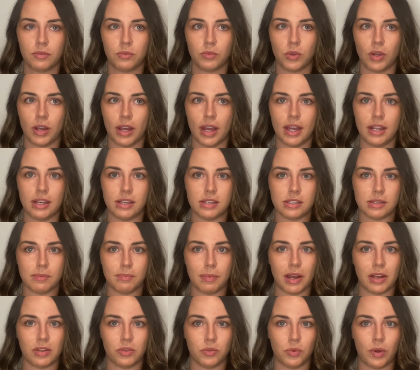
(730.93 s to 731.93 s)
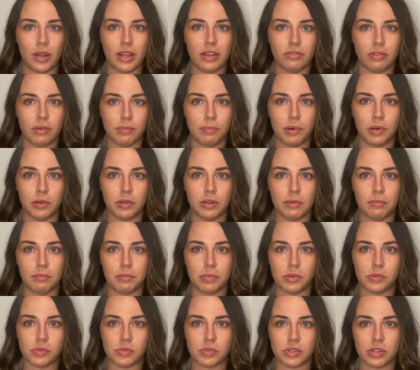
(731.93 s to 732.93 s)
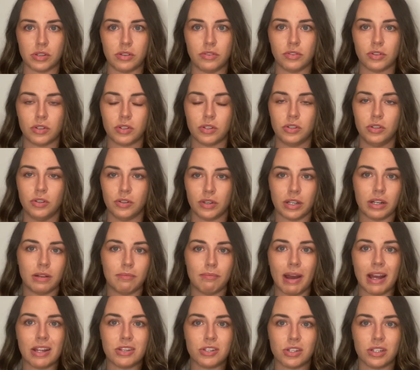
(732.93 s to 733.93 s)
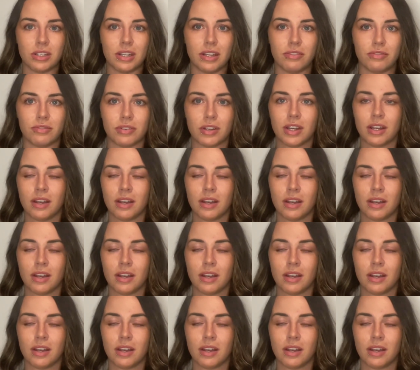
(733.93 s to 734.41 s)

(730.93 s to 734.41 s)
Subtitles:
Your head is about the weight of a bowling ball, so you can imagine if